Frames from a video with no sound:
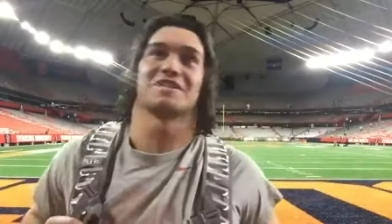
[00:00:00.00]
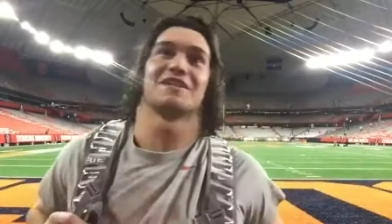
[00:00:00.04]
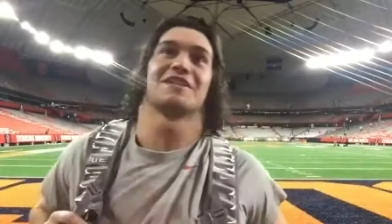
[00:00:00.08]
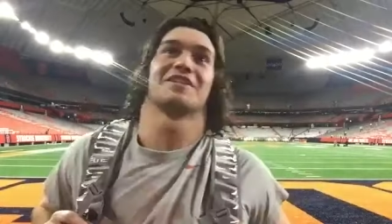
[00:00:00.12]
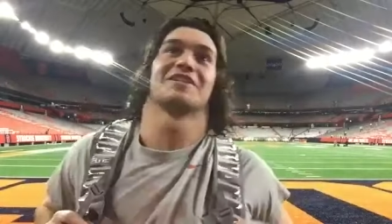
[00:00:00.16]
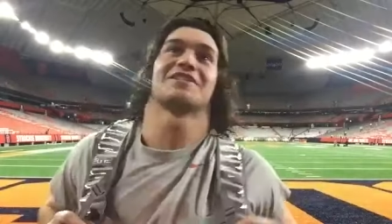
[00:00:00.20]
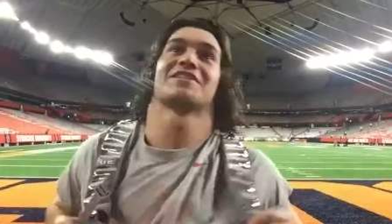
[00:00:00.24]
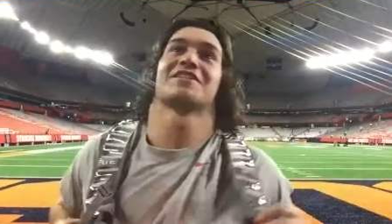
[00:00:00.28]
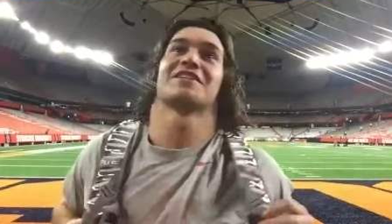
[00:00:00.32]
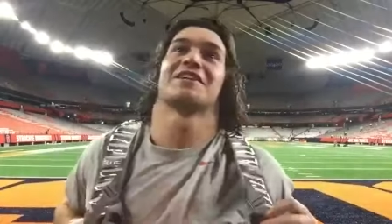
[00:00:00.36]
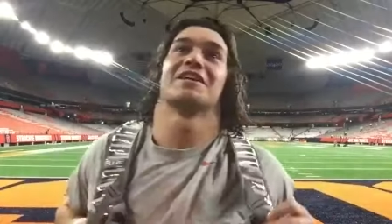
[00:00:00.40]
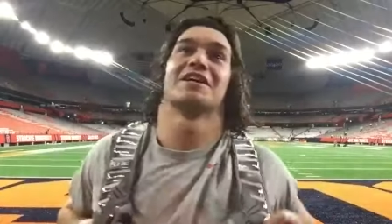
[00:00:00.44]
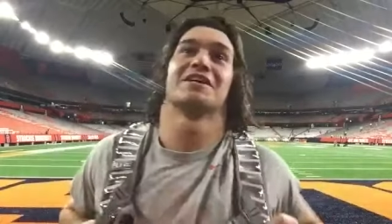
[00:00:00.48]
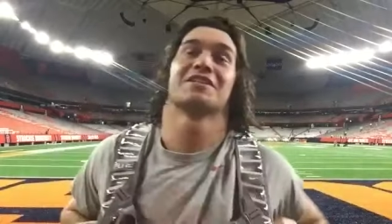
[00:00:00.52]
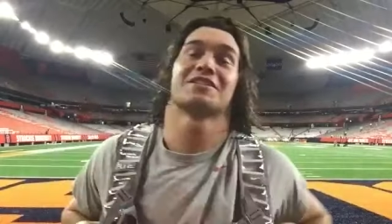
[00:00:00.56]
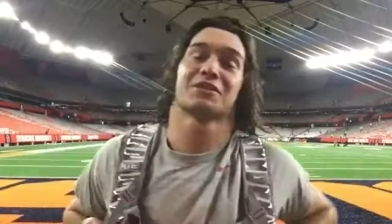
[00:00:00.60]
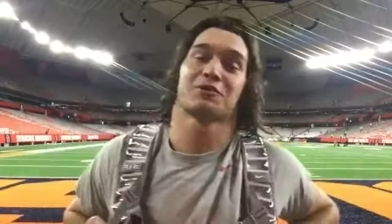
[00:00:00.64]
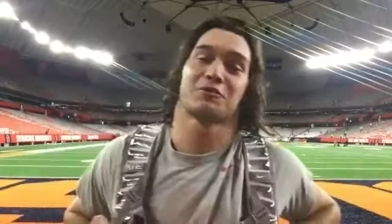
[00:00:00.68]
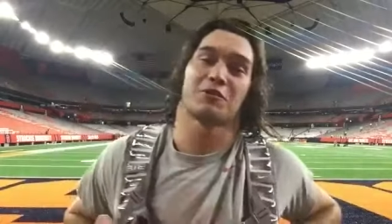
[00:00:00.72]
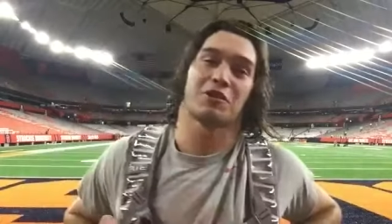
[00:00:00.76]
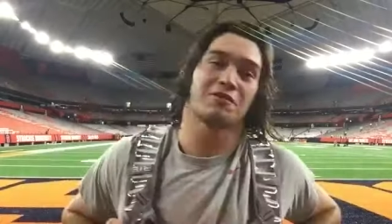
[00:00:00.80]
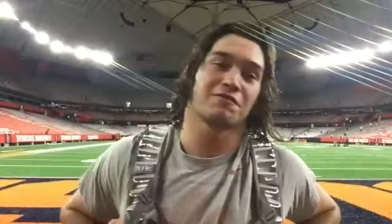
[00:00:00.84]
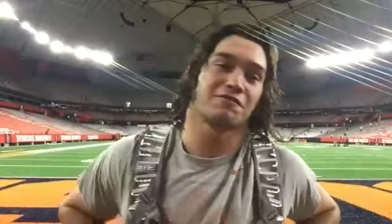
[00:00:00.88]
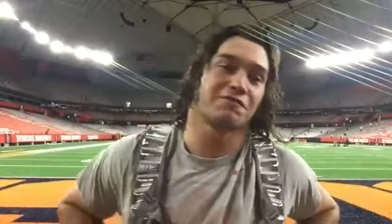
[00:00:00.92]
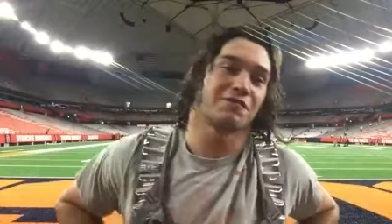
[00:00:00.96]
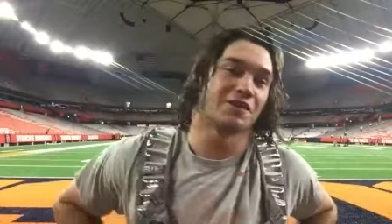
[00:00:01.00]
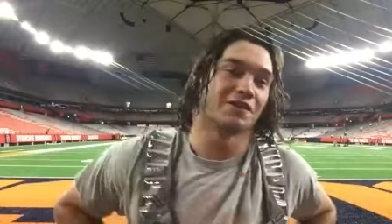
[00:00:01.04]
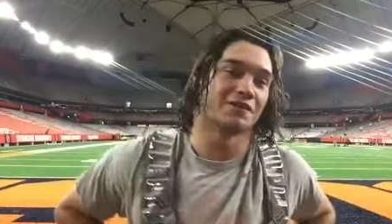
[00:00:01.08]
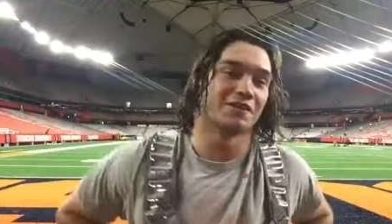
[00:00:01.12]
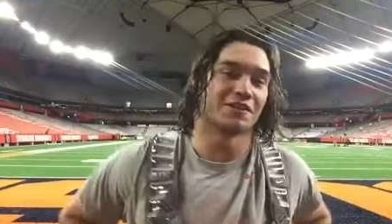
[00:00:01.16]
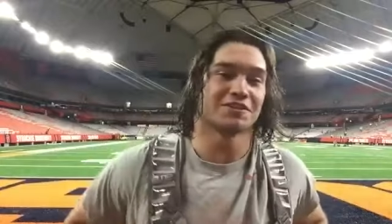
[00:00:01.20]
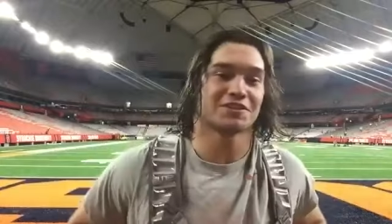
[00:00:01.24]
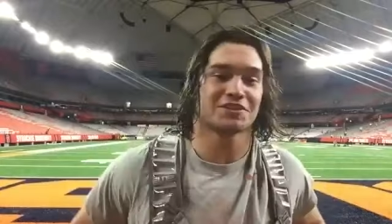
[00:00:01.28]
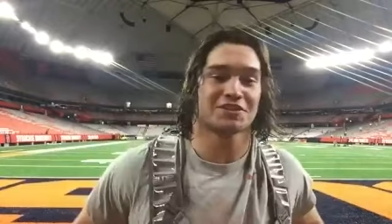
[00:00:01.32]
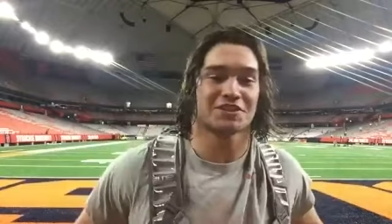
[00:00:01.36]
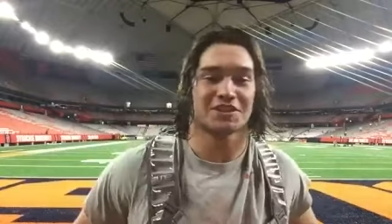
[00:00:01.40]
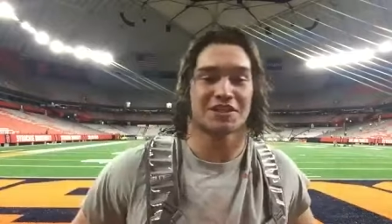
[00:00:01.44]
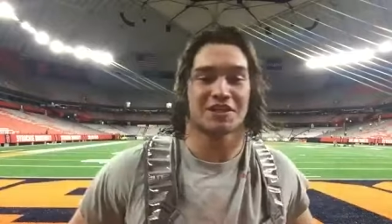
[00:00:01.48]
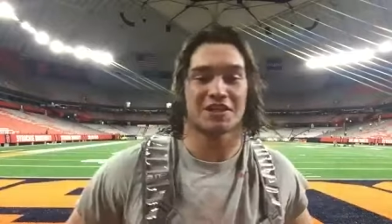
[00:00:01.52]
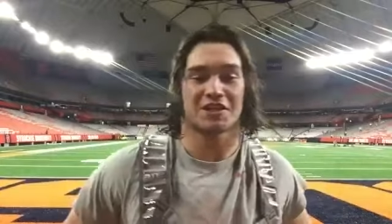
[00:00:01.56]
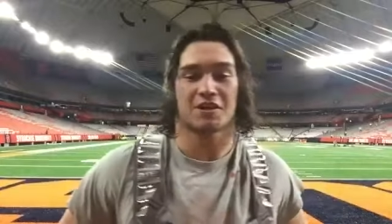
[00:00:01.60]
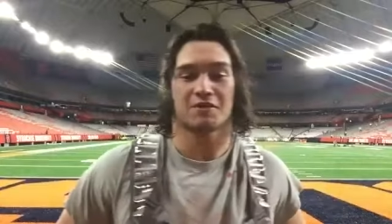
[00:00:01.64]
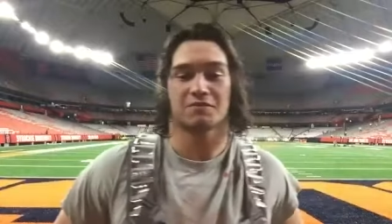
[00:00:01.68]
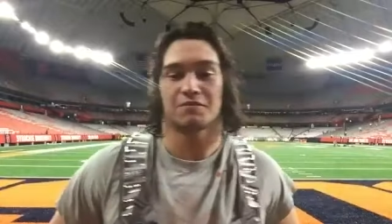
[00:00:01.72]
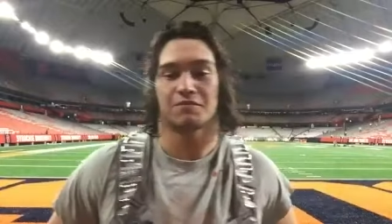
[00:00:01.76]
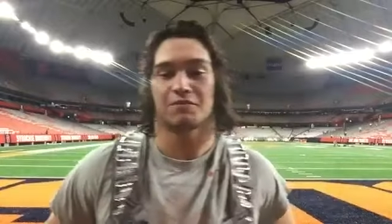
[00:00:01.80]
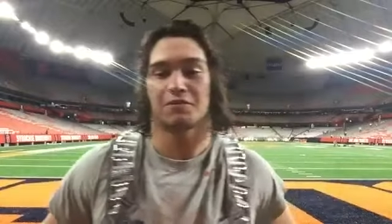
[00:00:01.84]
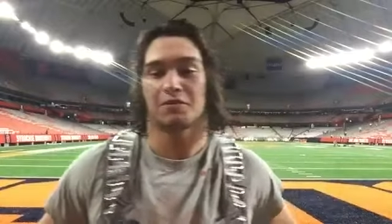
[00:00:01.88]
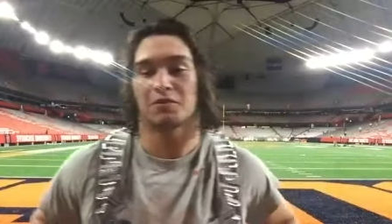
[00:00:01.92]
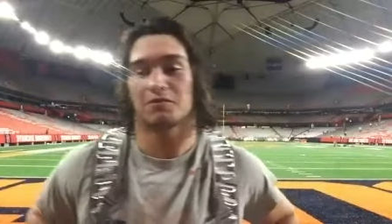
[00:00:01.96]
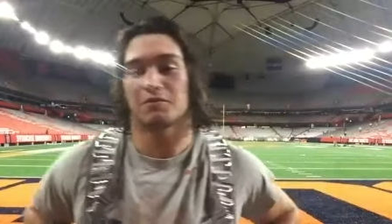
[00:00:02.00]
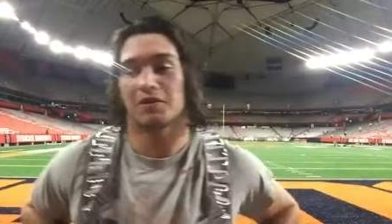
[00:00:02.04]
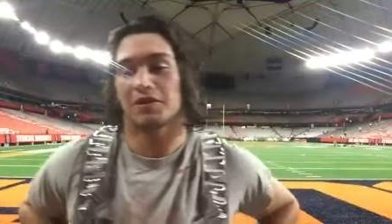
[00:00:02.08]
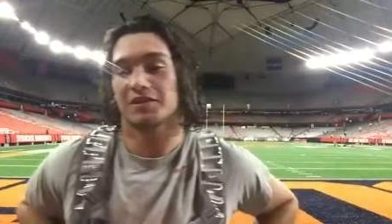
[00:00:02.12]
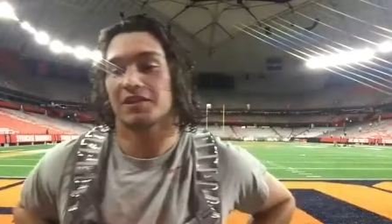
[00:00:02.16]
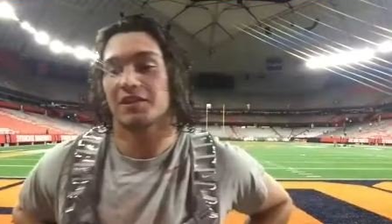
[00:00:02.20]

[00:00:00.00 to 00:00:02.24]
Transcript: it's it's a great feeling just to get off the field right